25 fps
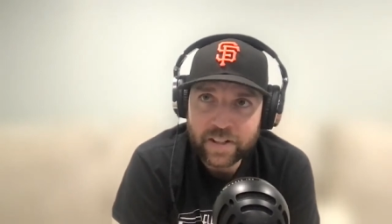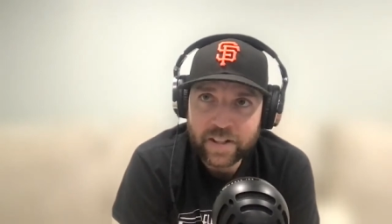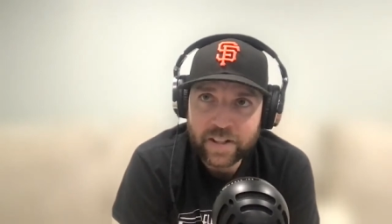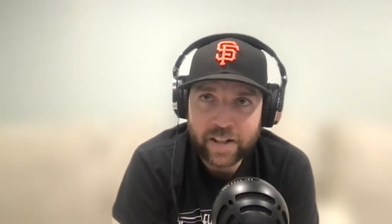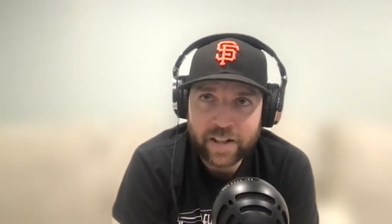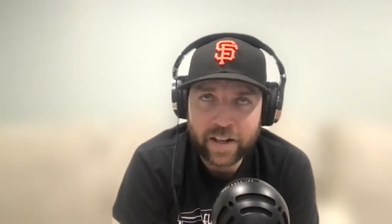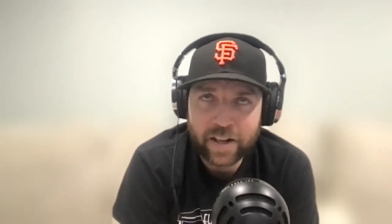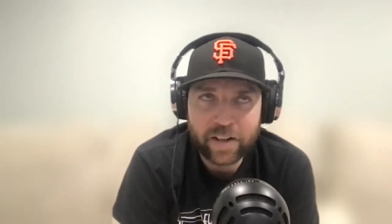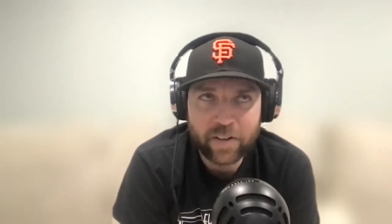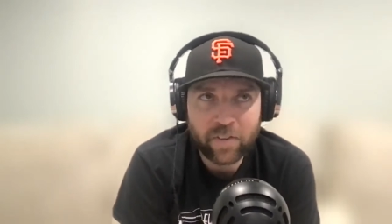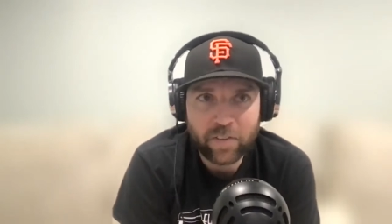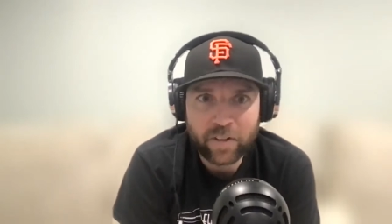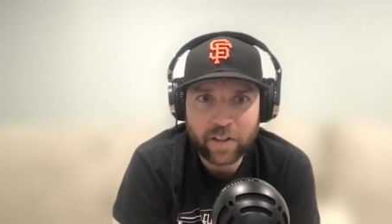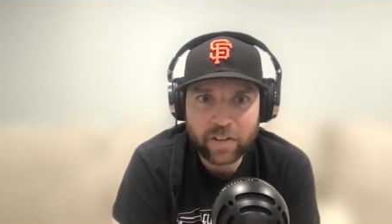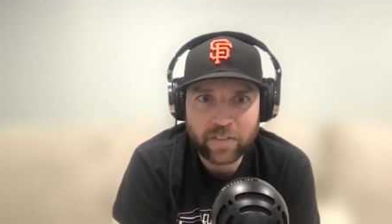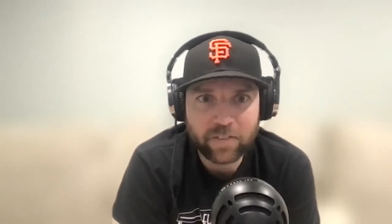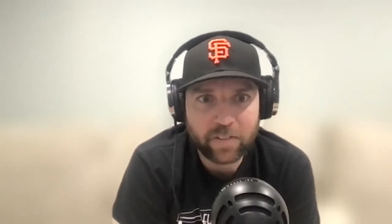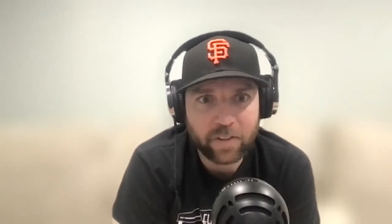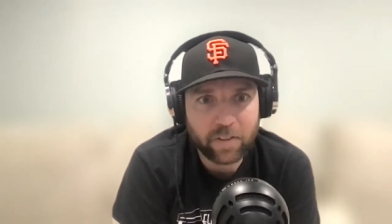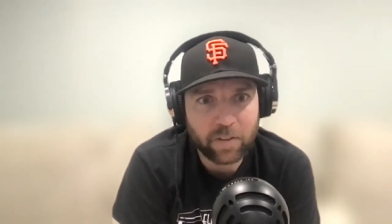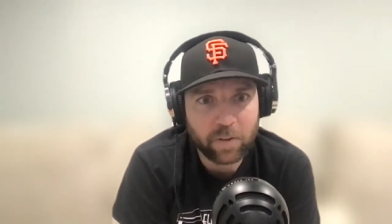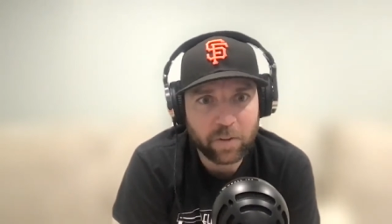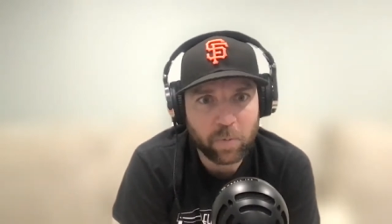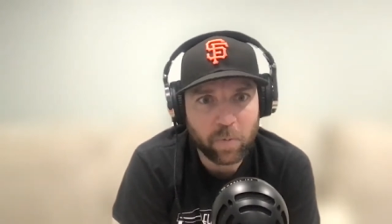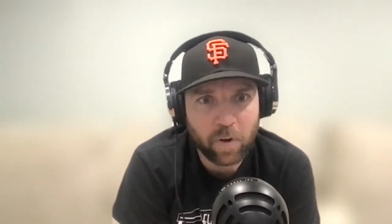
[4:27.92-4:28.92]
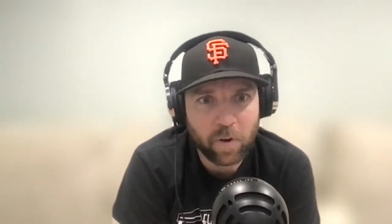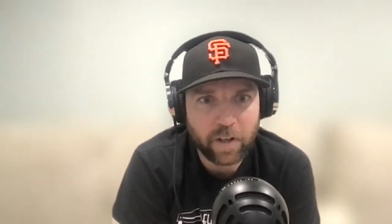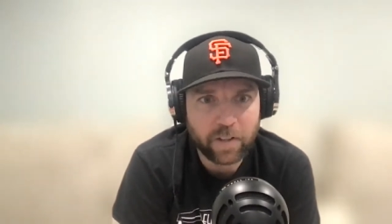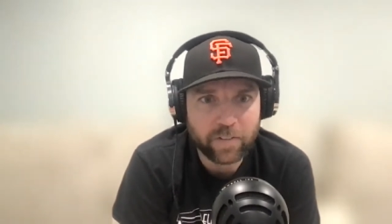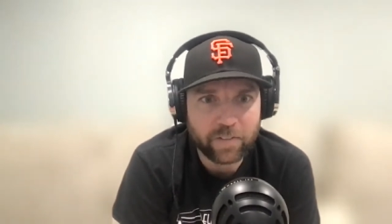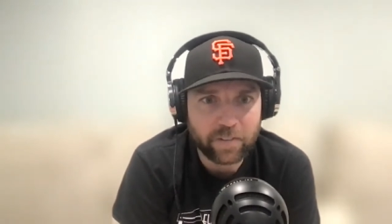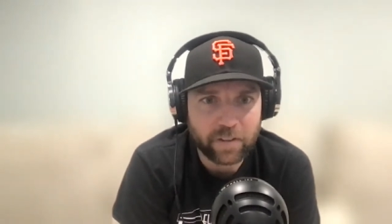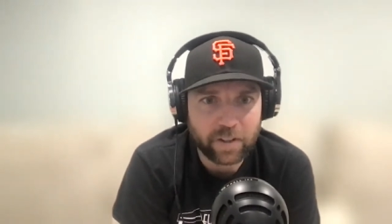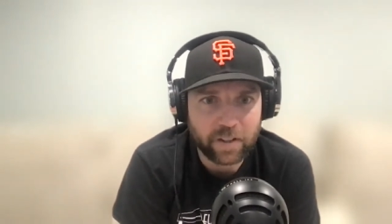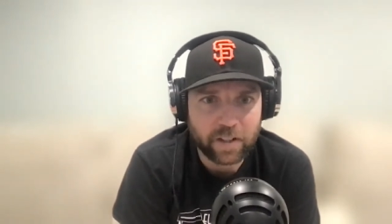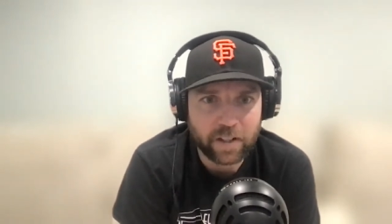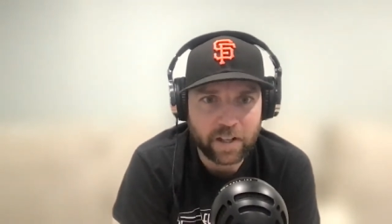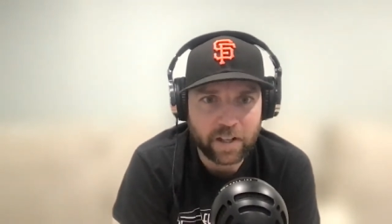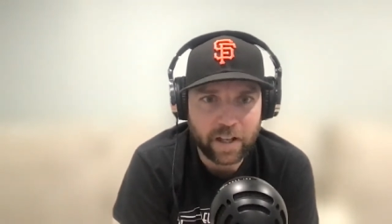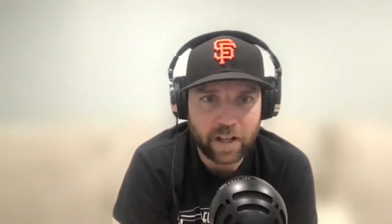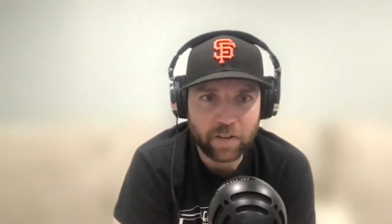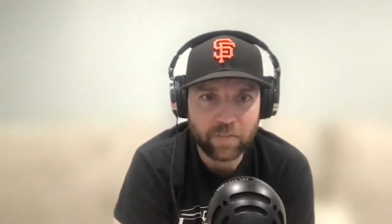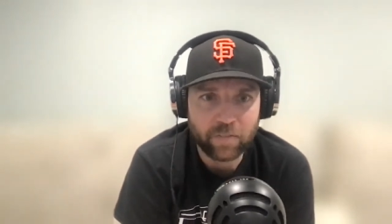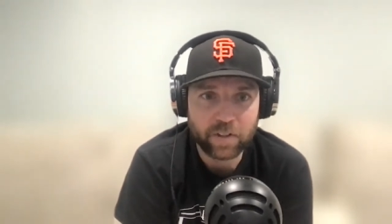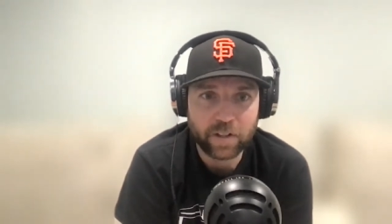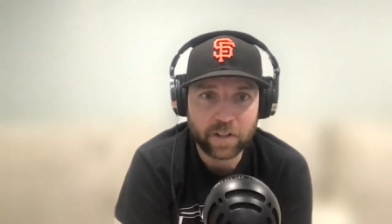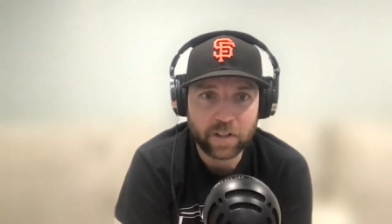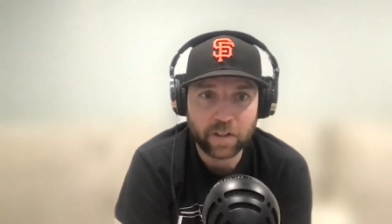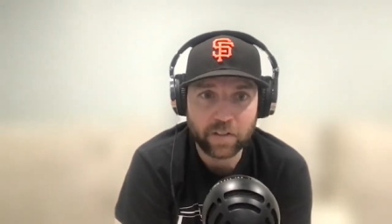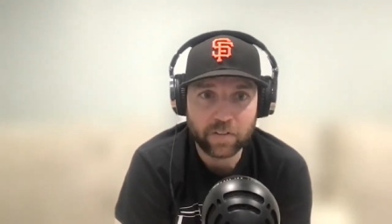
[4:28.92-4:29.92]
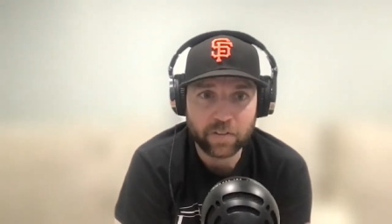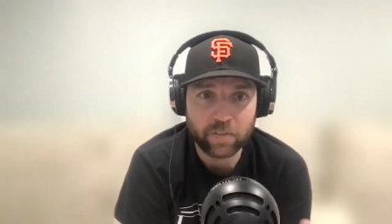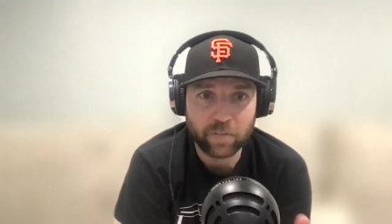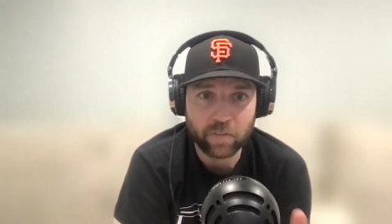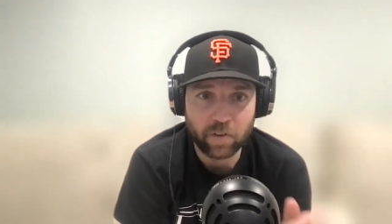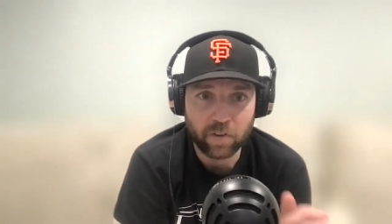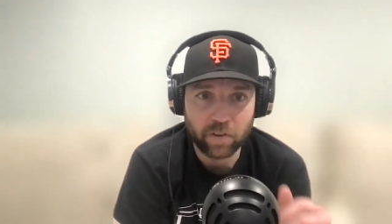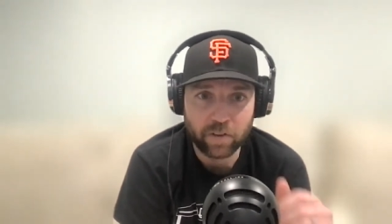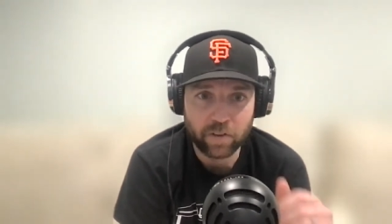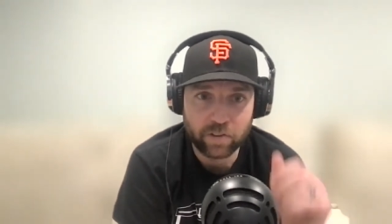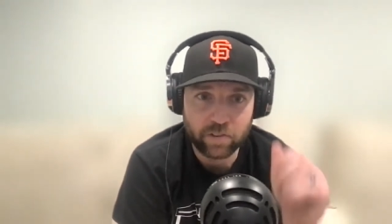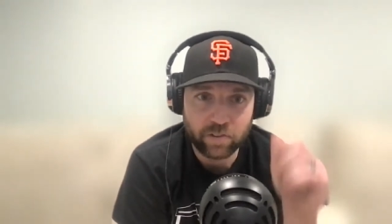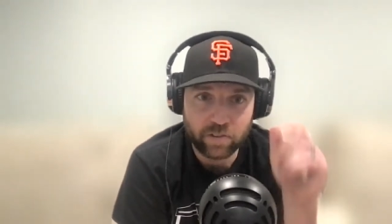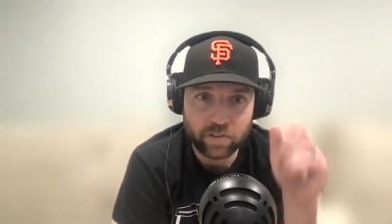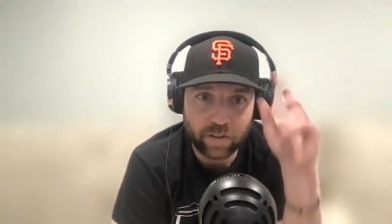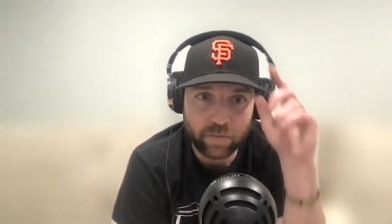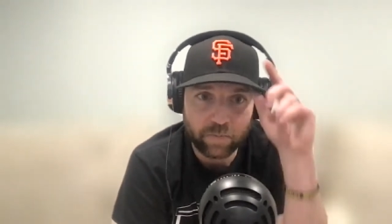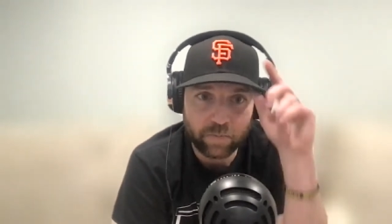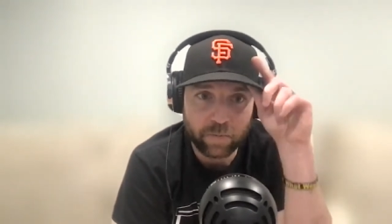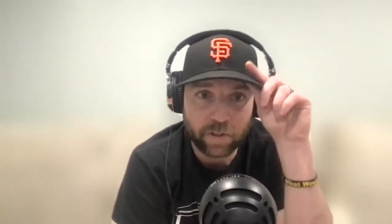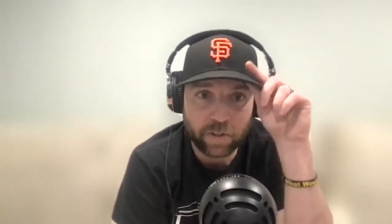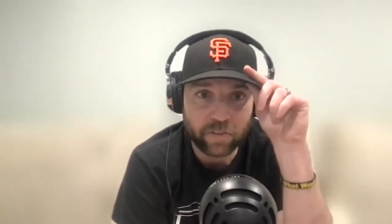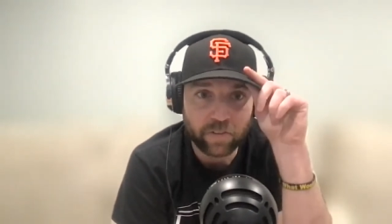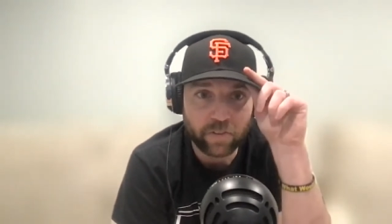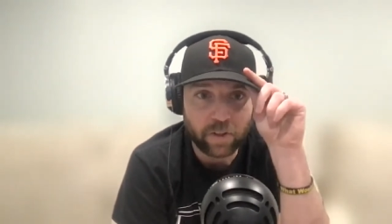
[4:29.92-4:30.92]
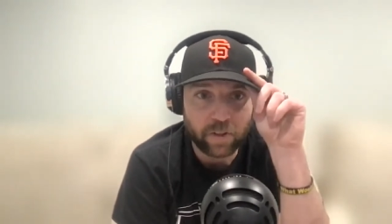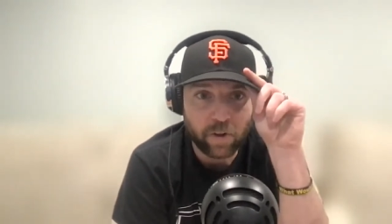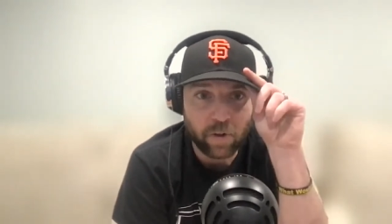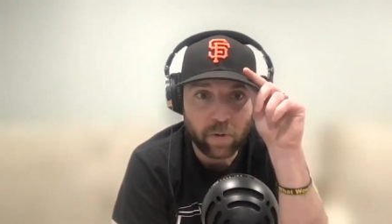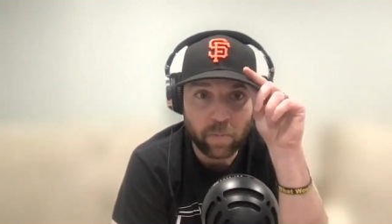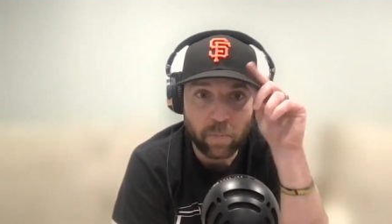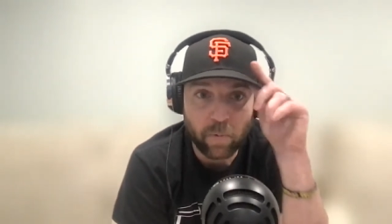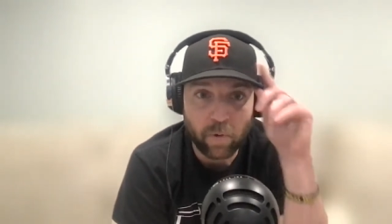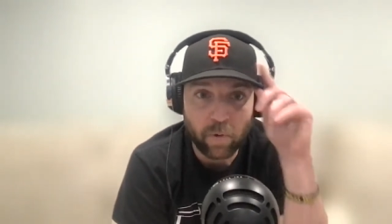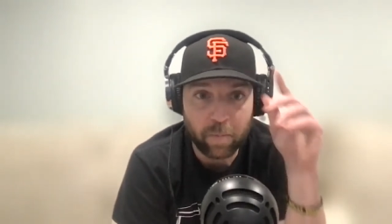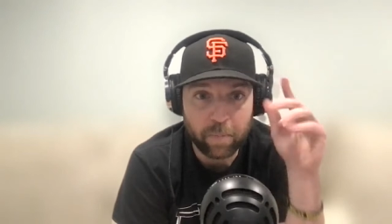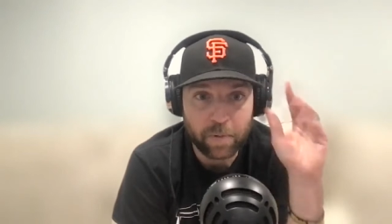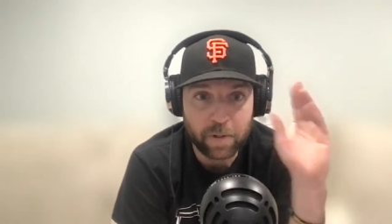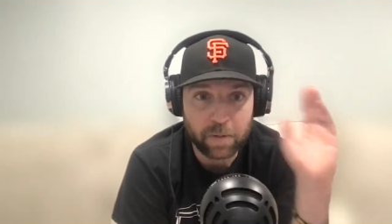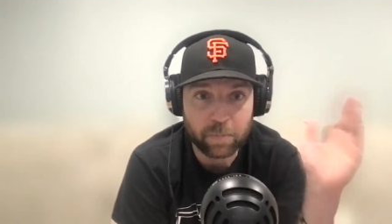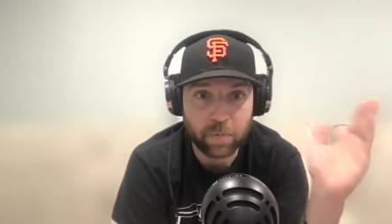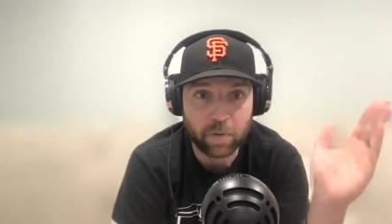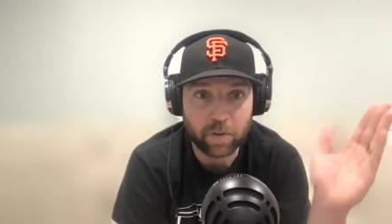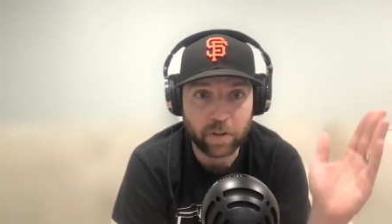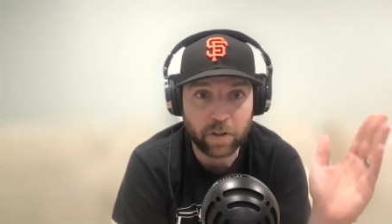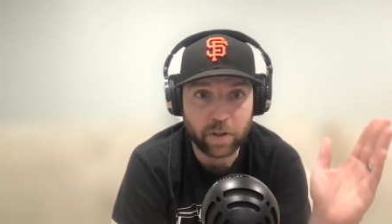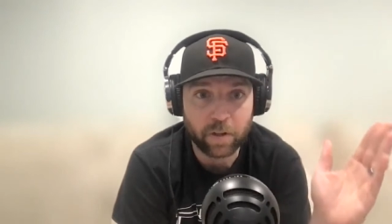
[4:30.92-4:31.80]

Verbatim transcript: And I don't necessarily want to see it now because of all this shit because I know more people are